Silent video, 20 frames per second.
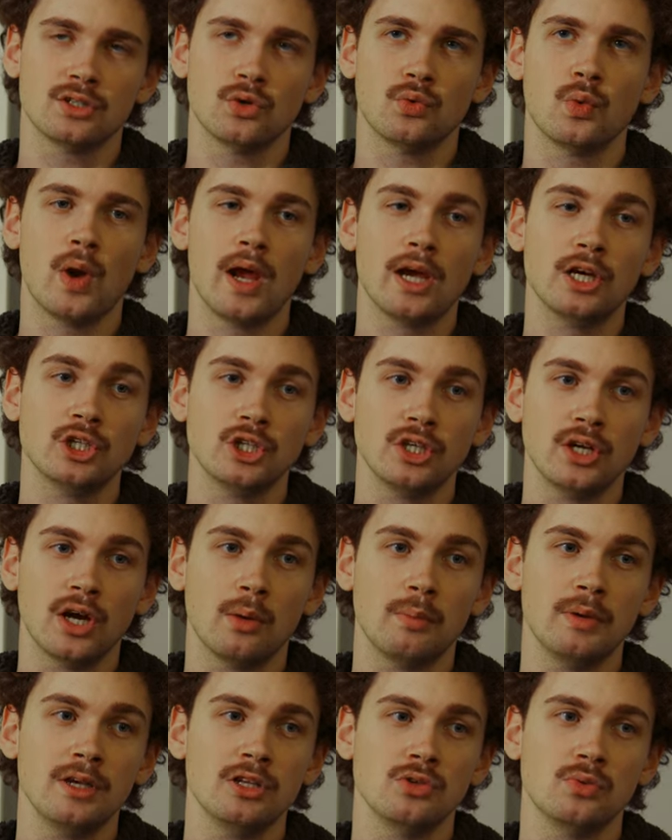the ratio
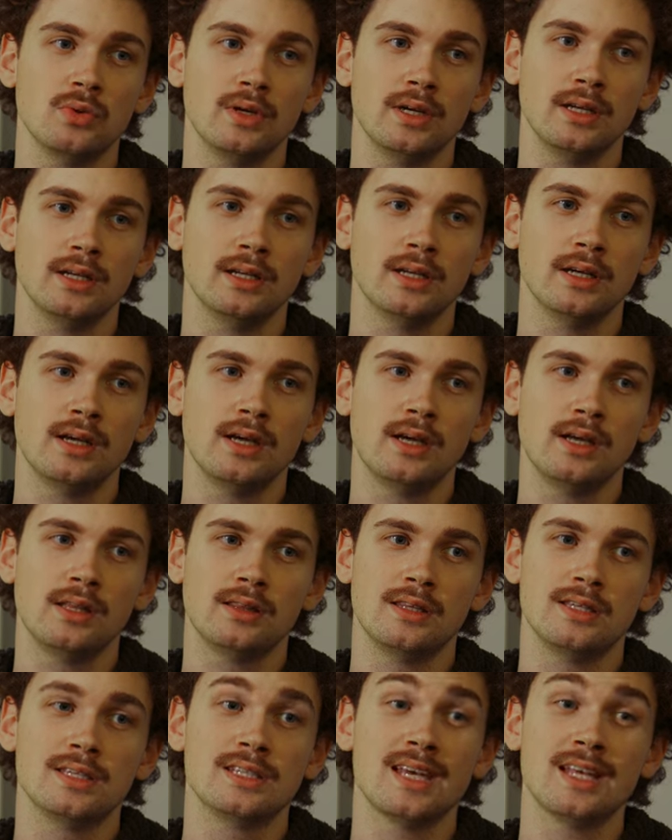between
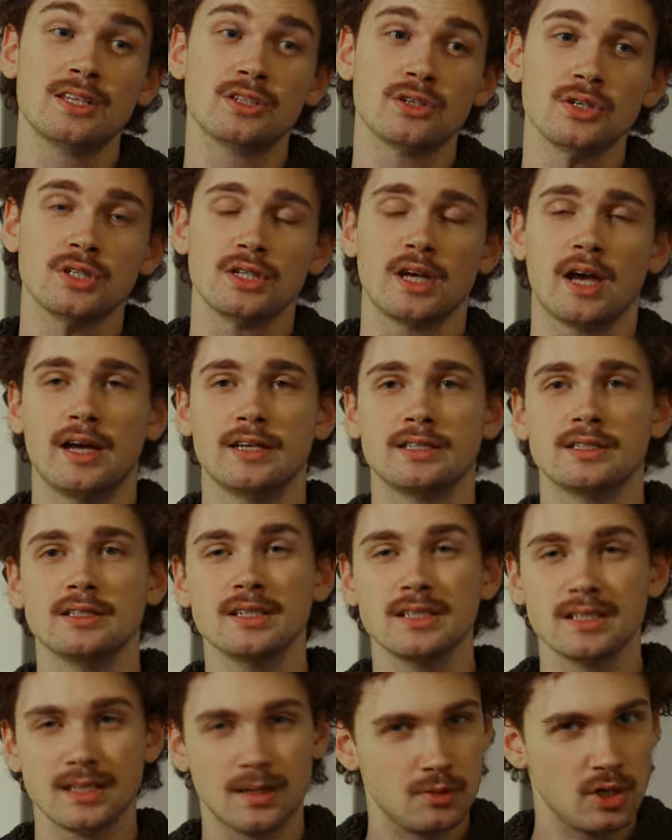the sensor size and the
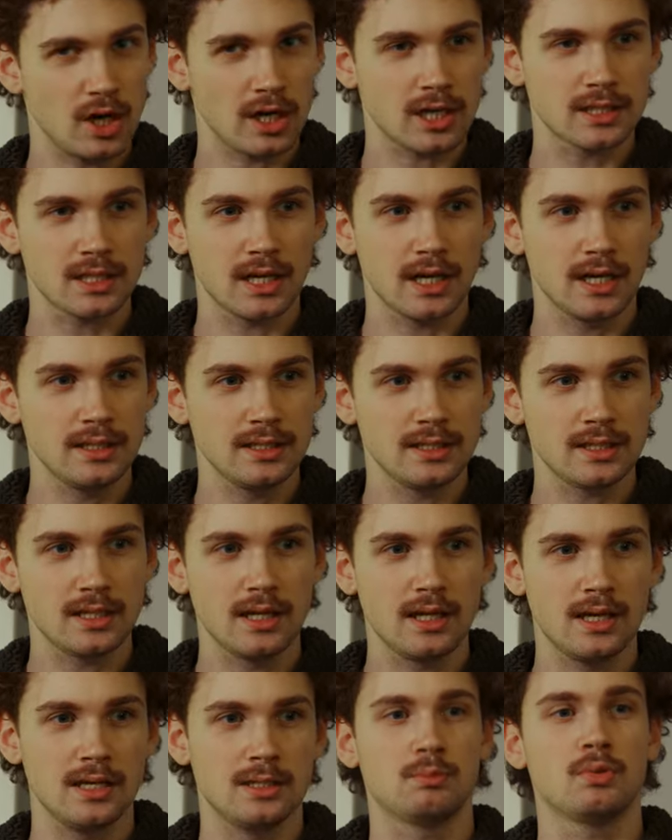subject size
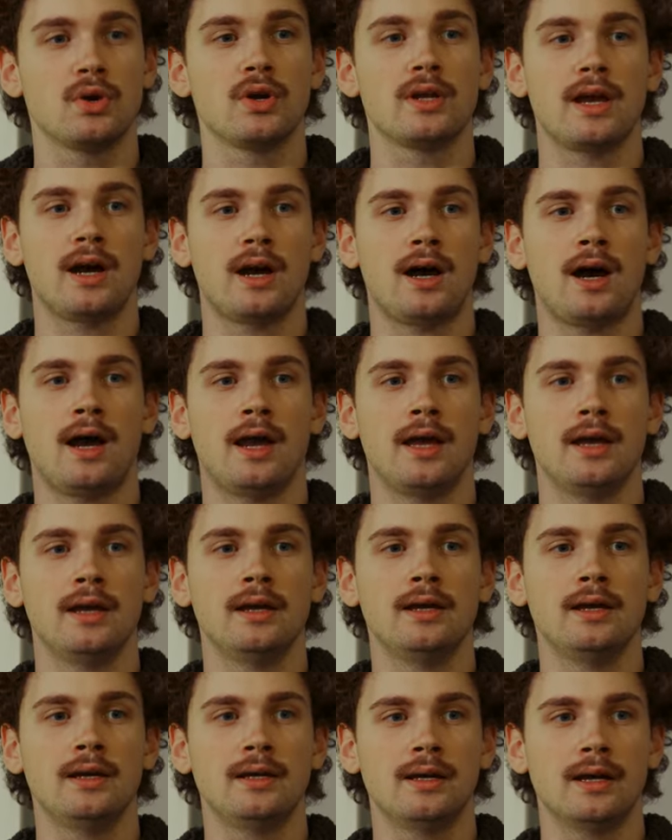is pretty high
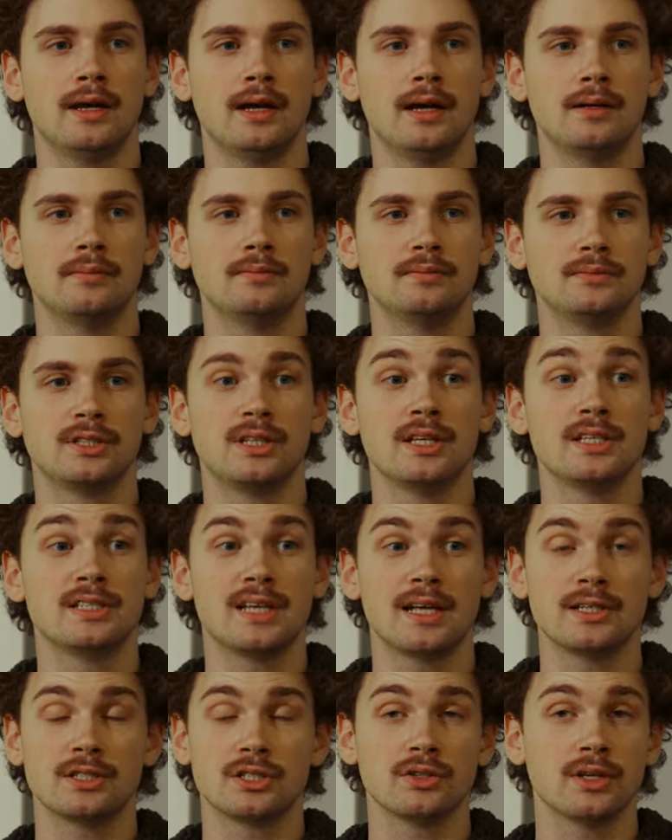to the
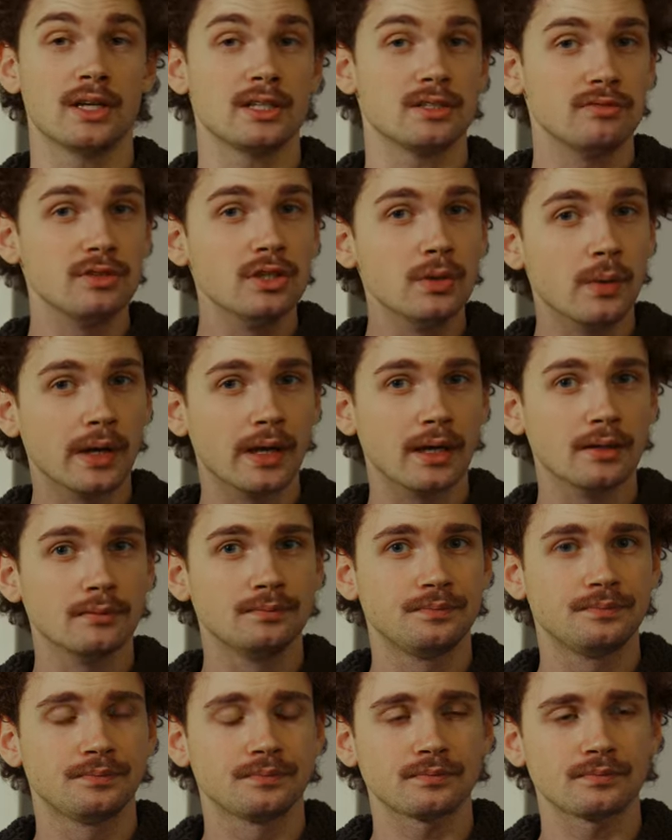sensor that's viewing it.
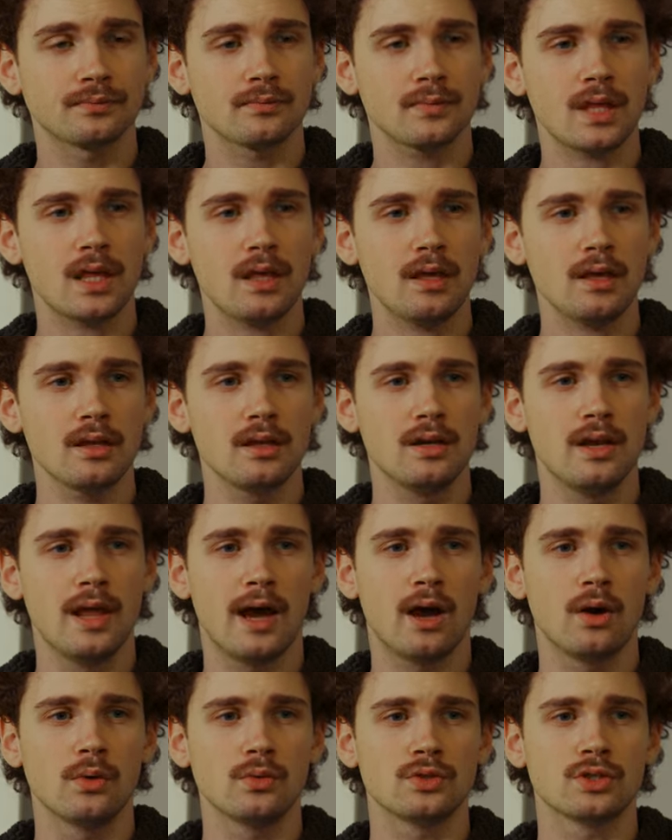
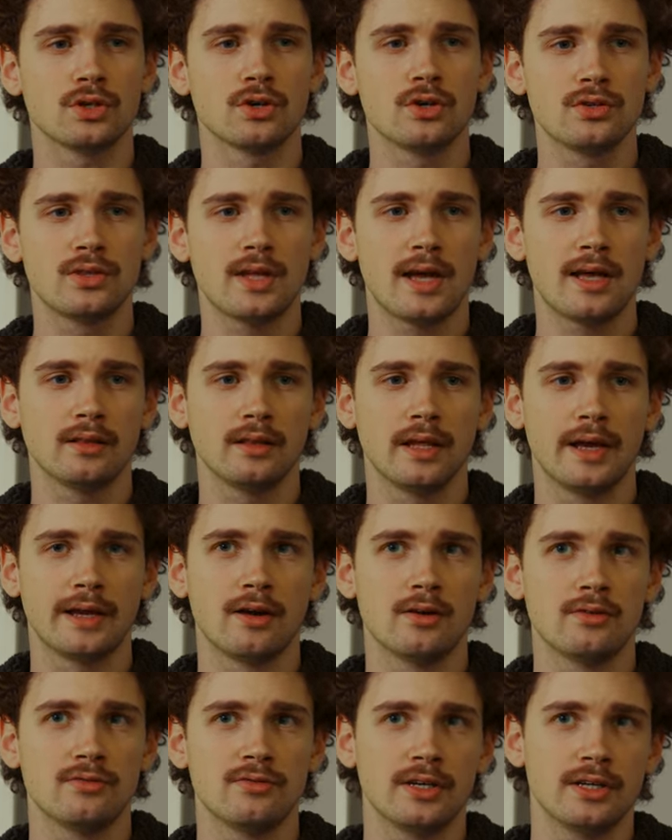Now turn that
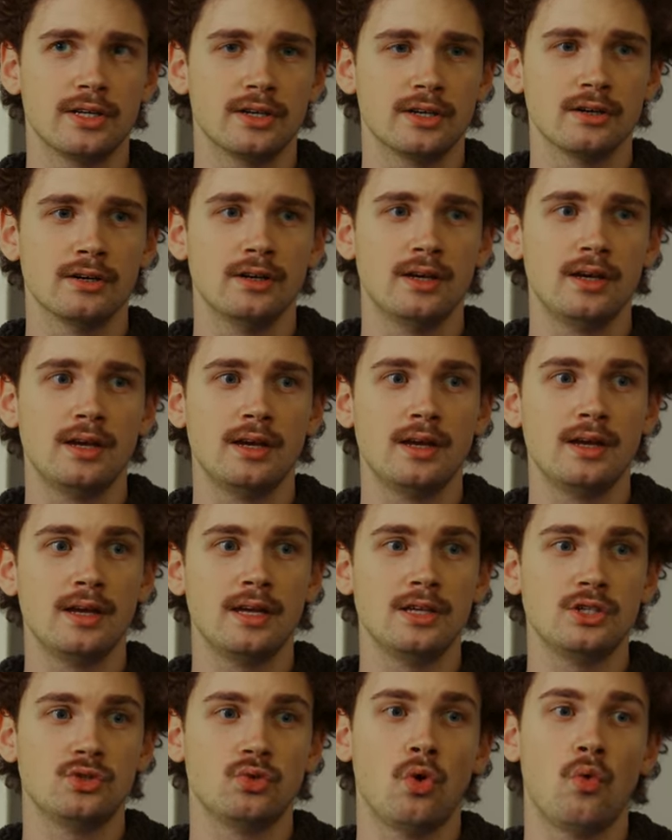Lego figure
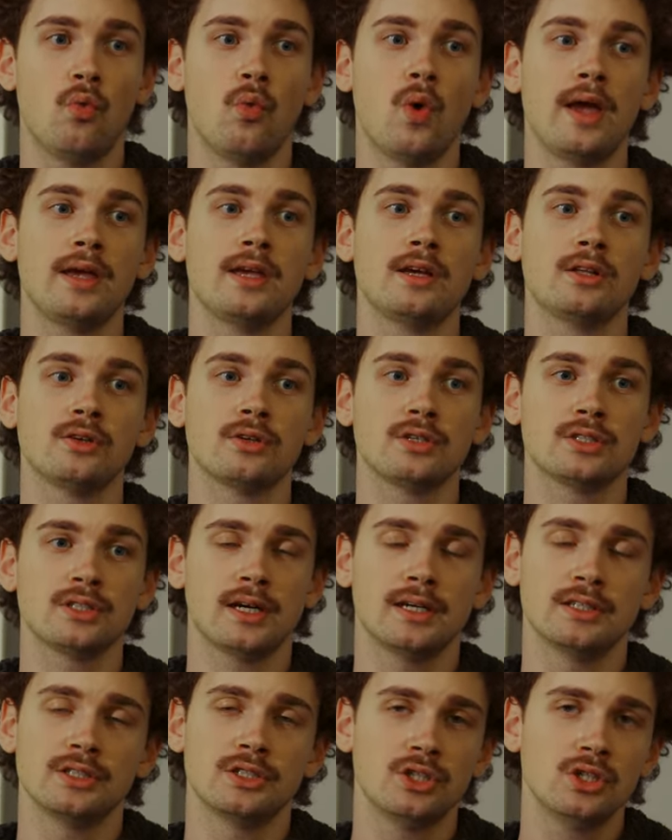into a regular
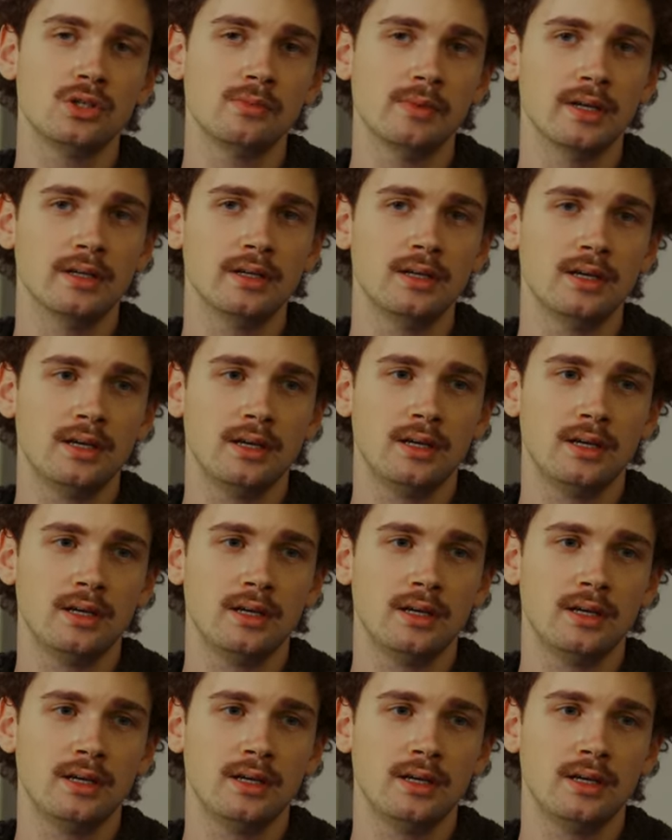sized human,